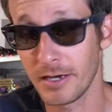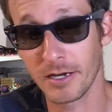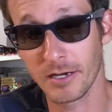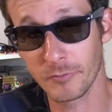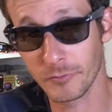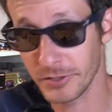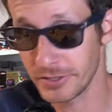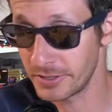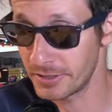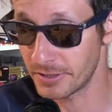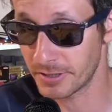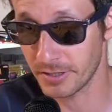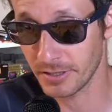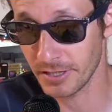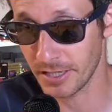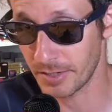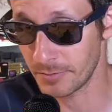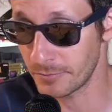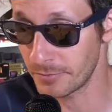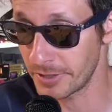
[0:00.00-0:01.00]
We did a
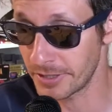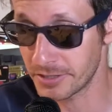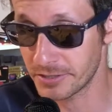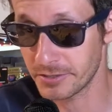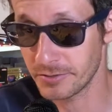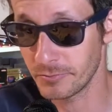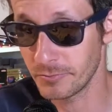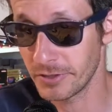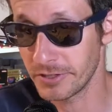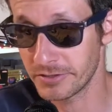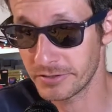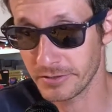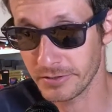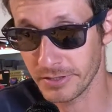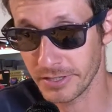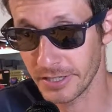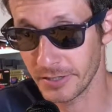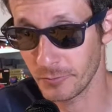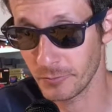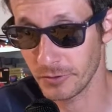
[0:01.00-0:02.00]
collaboration
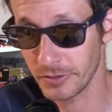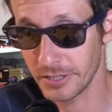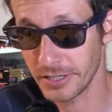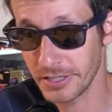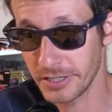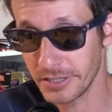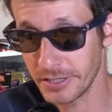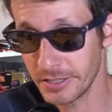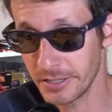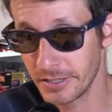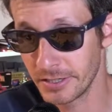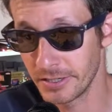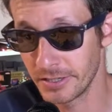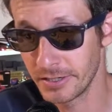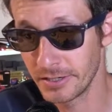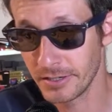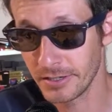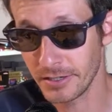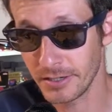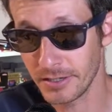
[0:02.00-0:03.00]
recently where he
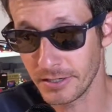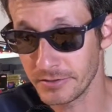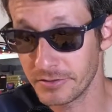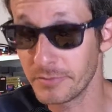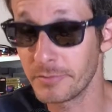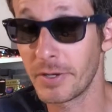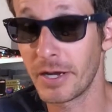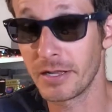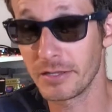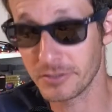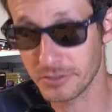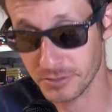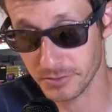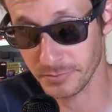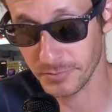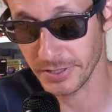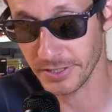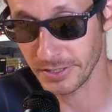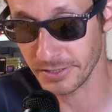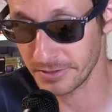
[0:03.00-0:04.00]
demolished
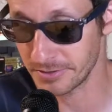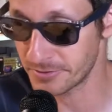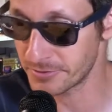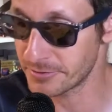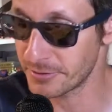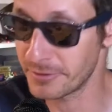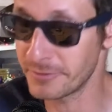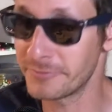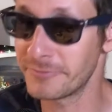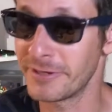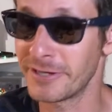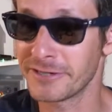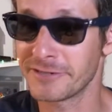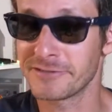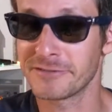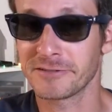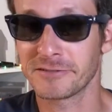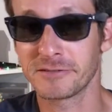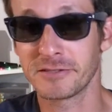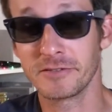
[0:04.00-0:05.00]
me in Star Fox
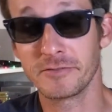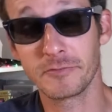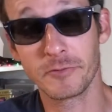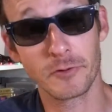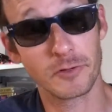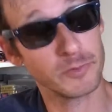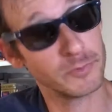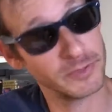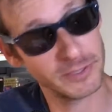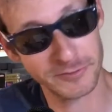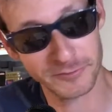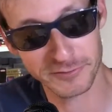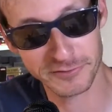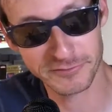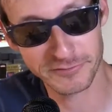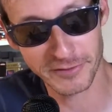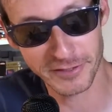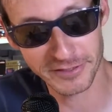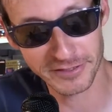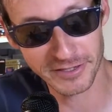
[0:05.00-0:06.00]
64, but it was
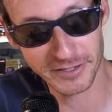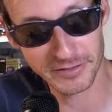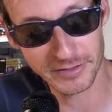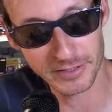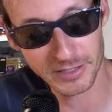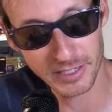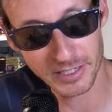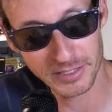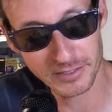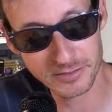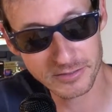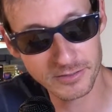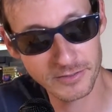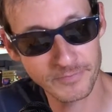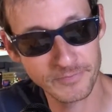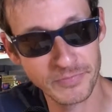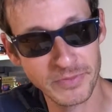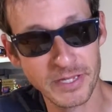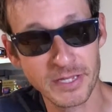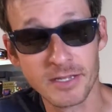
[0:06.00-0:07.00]
fun nonetheless.
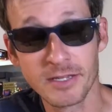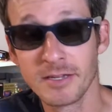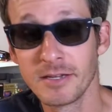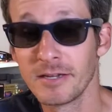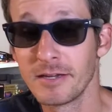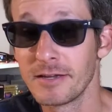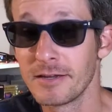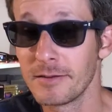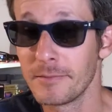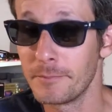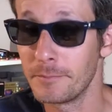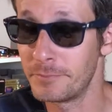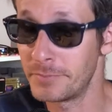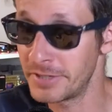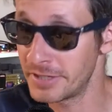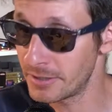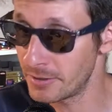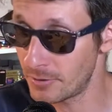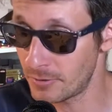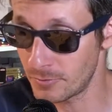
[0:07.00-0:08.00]

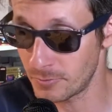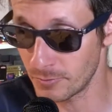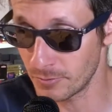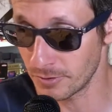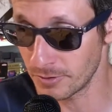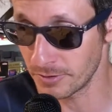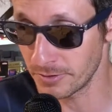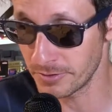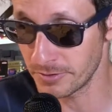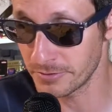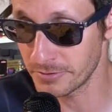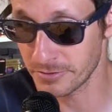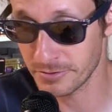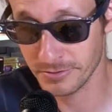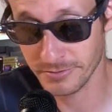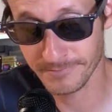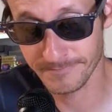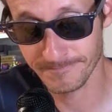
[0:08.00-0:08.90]
Big Ol' Words,